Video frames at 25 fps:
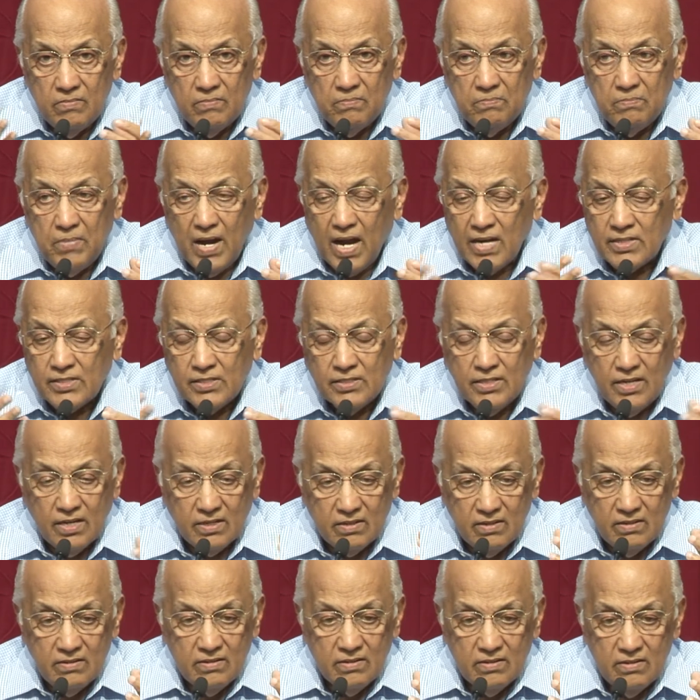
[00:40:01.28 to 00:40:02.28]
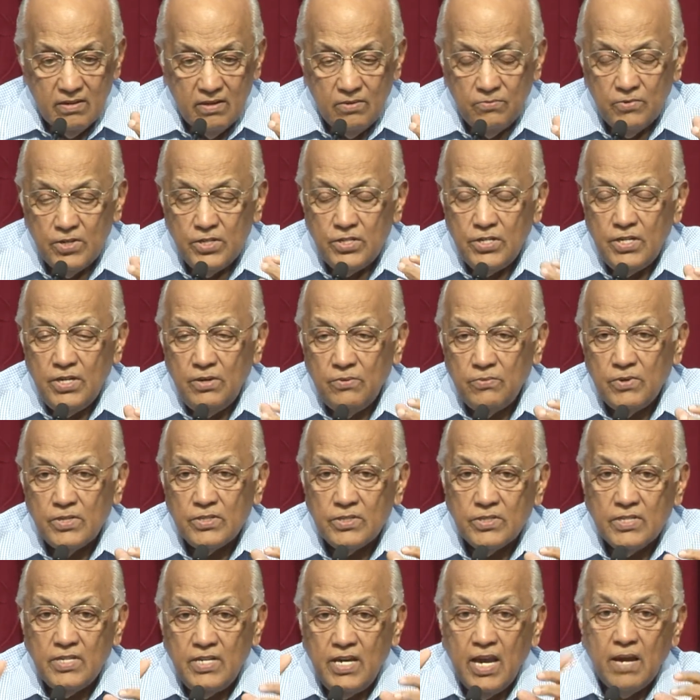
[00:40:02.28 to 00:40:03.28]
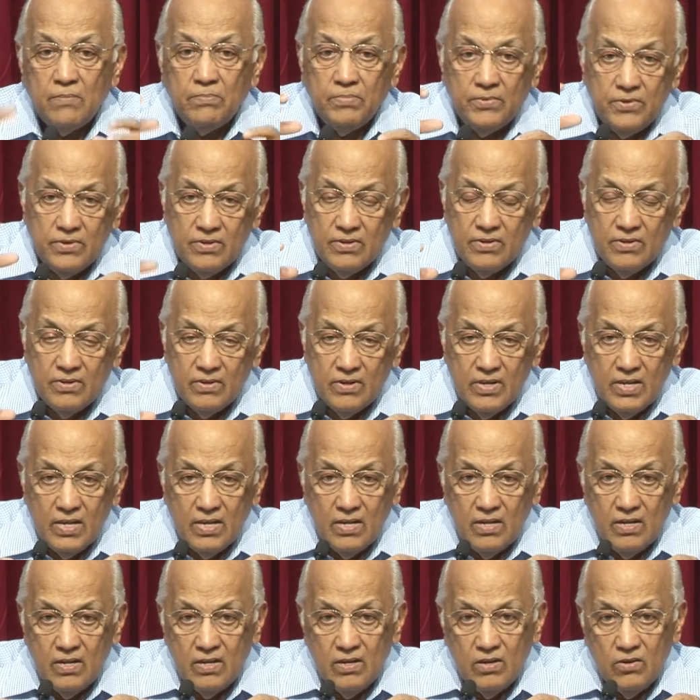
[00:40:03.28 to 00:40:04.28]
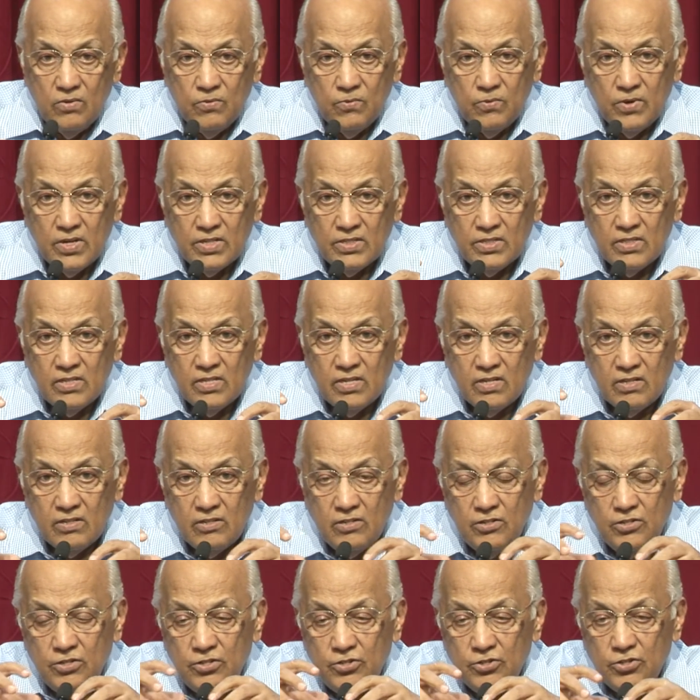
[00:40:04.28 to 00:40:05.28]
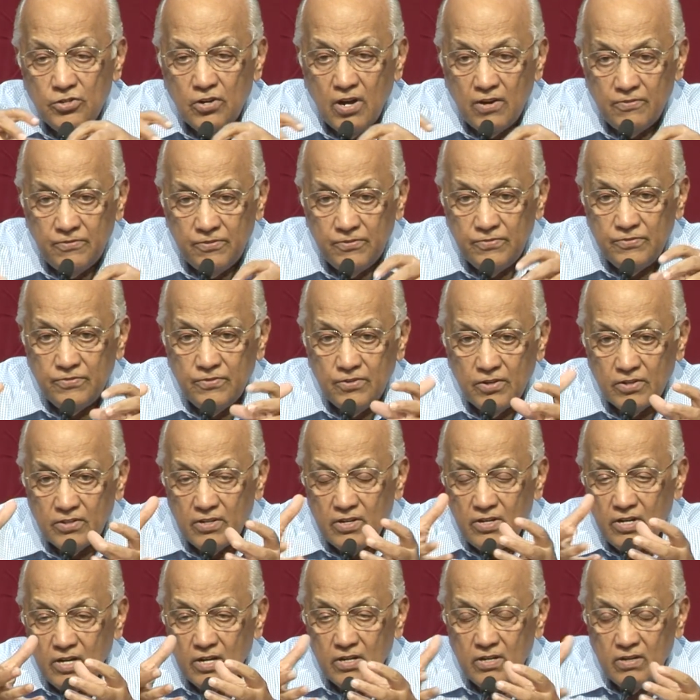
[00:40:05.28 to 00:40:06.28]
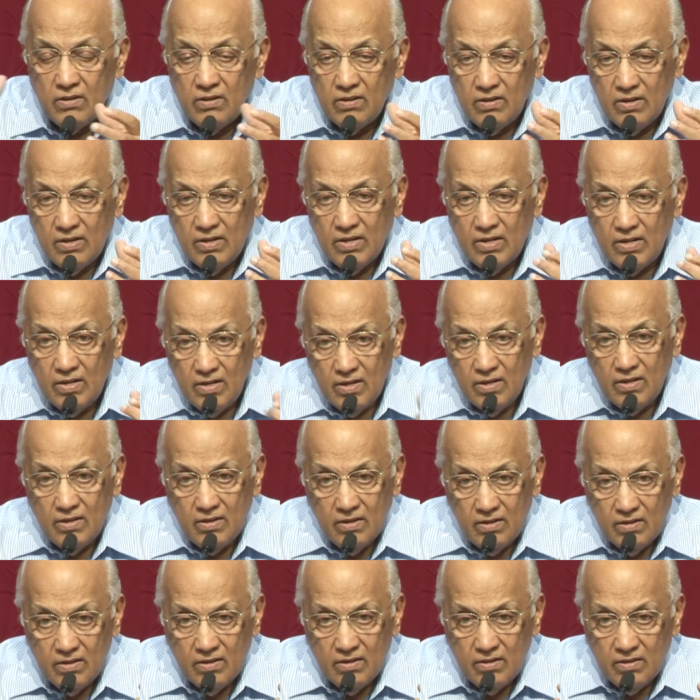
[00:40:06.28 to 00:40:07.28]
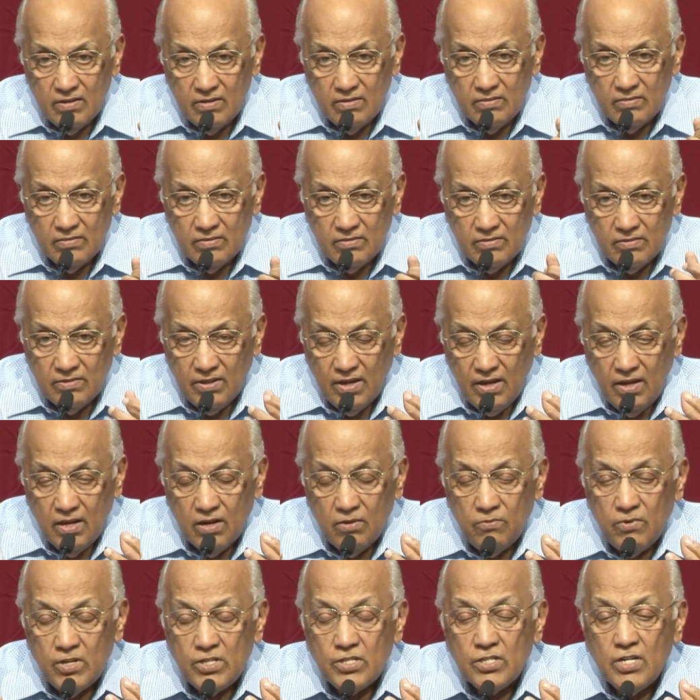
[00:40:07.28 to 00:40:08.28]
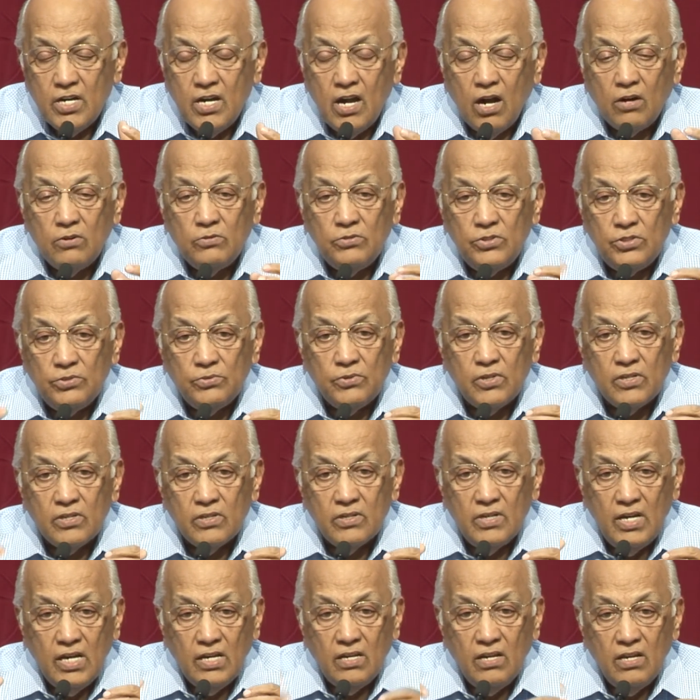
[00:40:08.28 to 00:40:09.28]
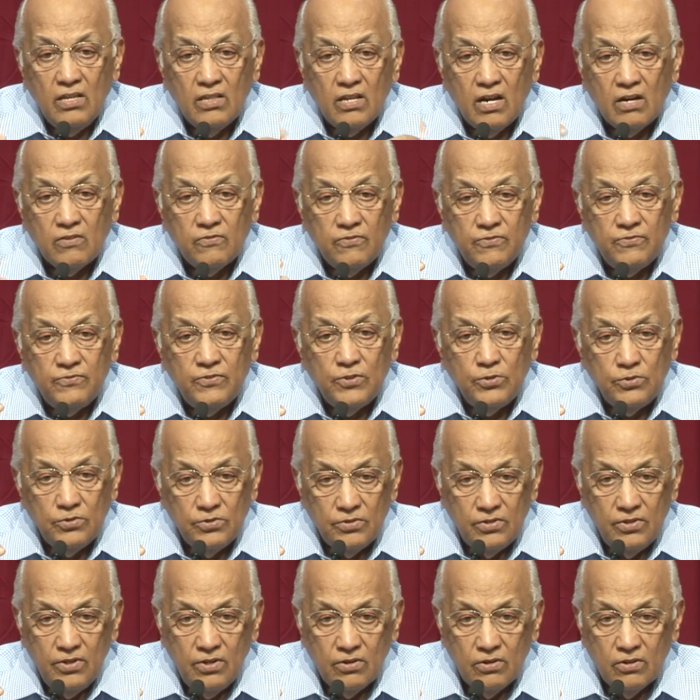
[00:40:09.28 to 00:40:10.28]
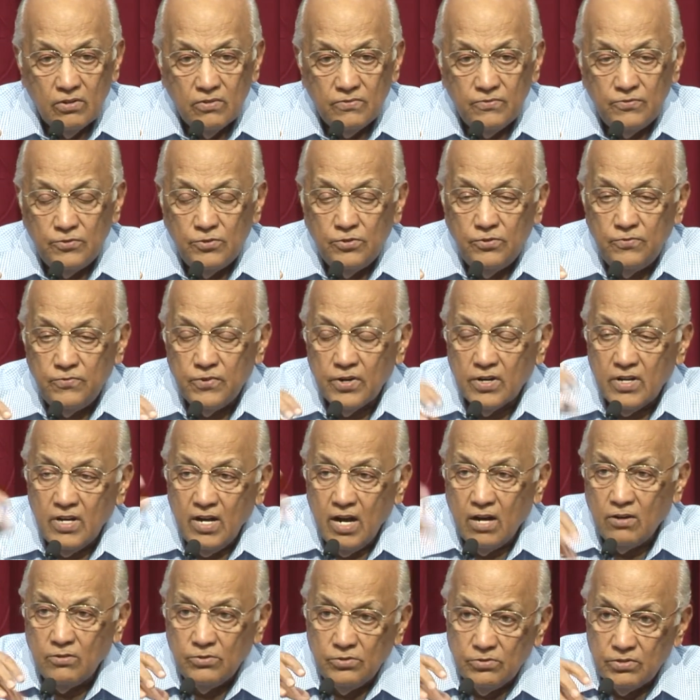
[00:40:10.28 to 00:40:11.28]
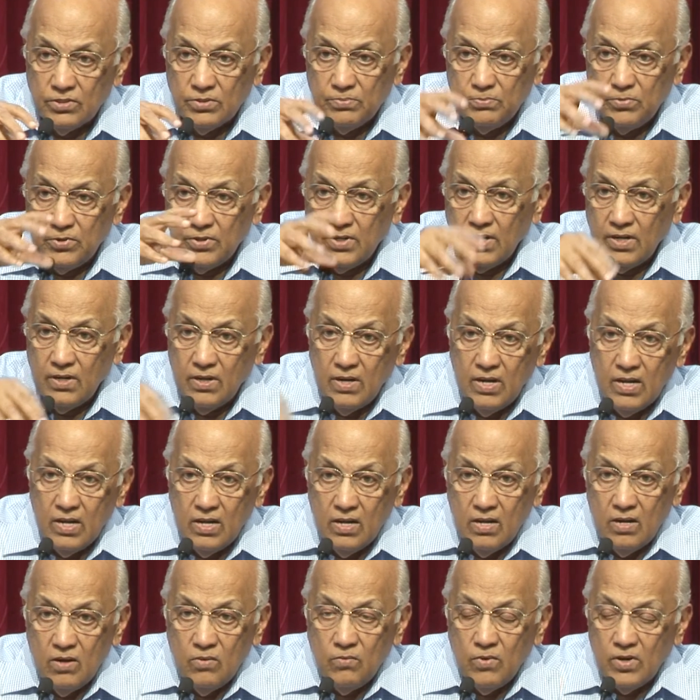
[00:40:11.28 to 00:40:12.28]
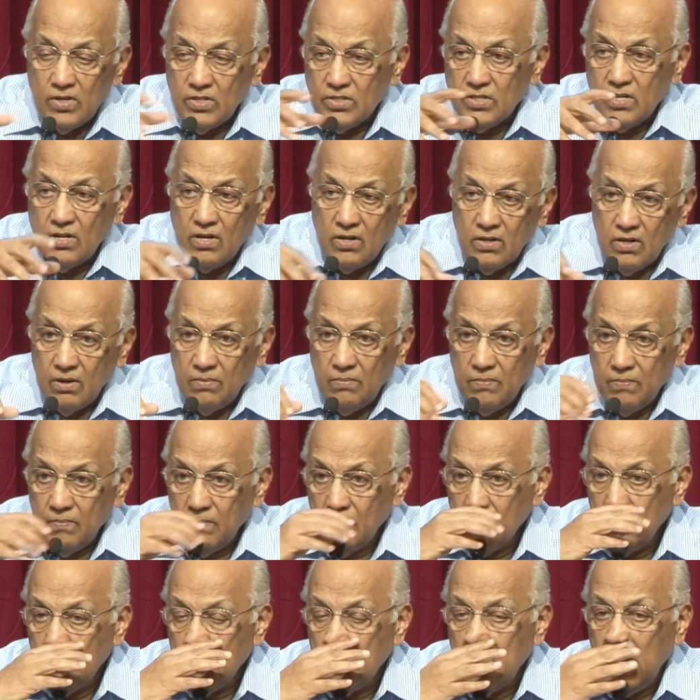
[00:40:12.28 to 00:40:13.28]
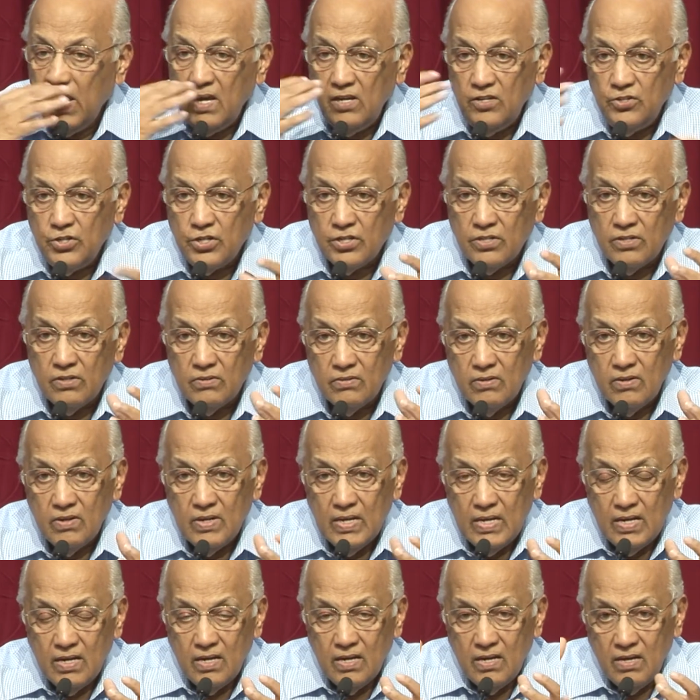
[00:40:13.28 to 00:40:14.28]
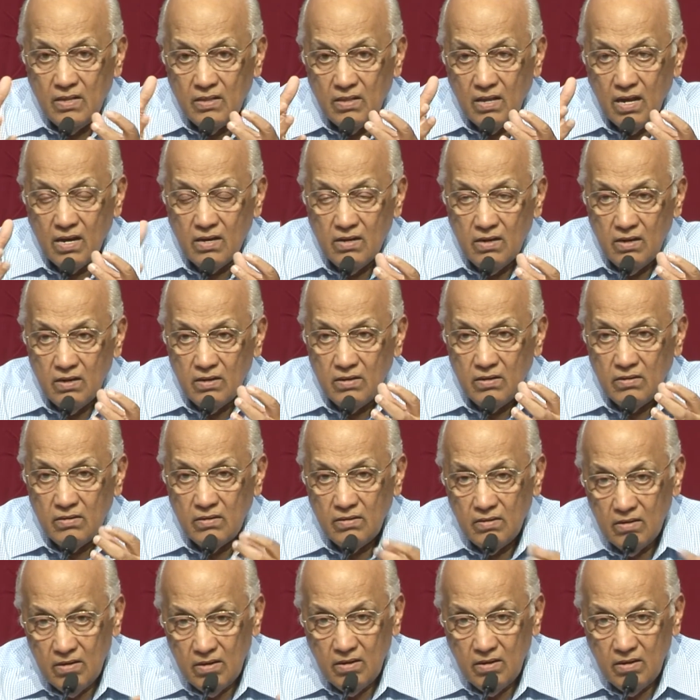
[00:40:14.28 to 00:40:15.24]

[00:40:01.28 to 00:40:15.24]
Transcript: basket in which he was kept was the trough or the little thing in which cows were eating their food. You know, the food for cows was put in what is called a manger, in that little